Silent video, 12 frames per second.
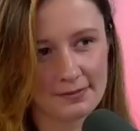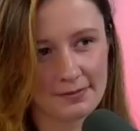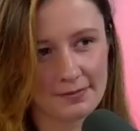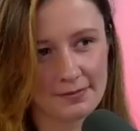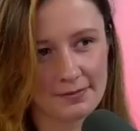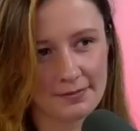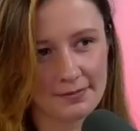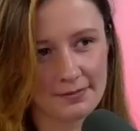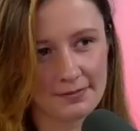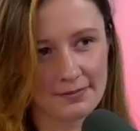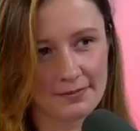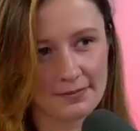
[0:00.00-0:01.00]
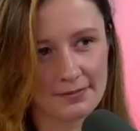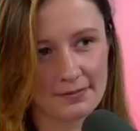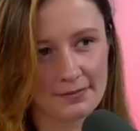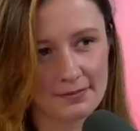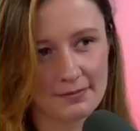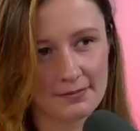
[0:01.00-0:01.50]

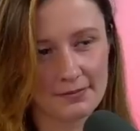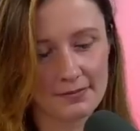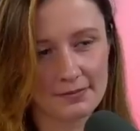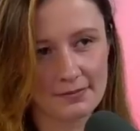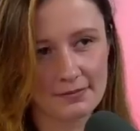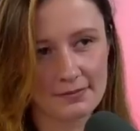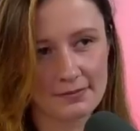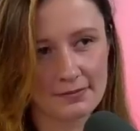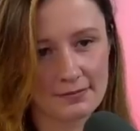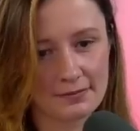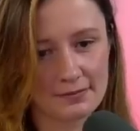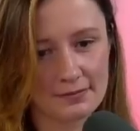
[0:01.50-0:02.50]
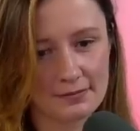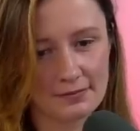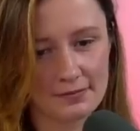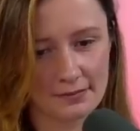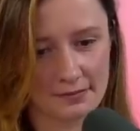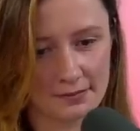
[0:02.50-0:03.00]

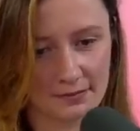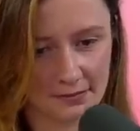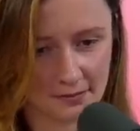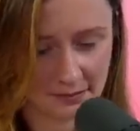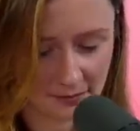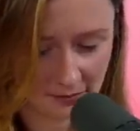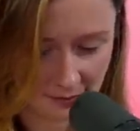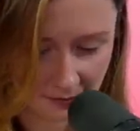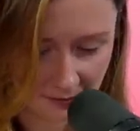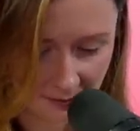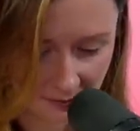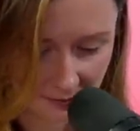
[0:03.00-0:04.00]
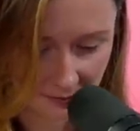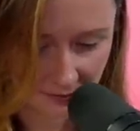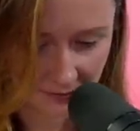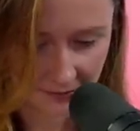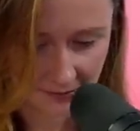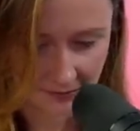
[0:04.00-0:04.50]

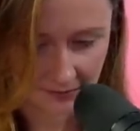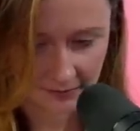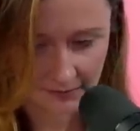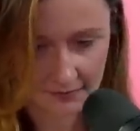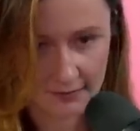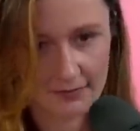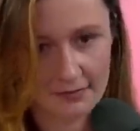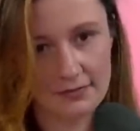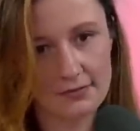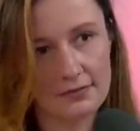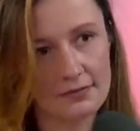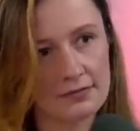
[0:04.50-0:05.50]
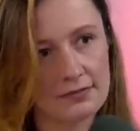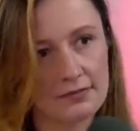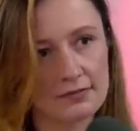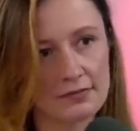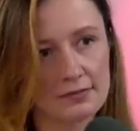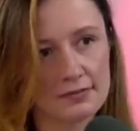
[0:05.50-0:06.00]

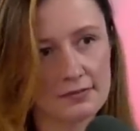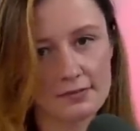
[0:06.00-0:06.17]
This person isn't speaking.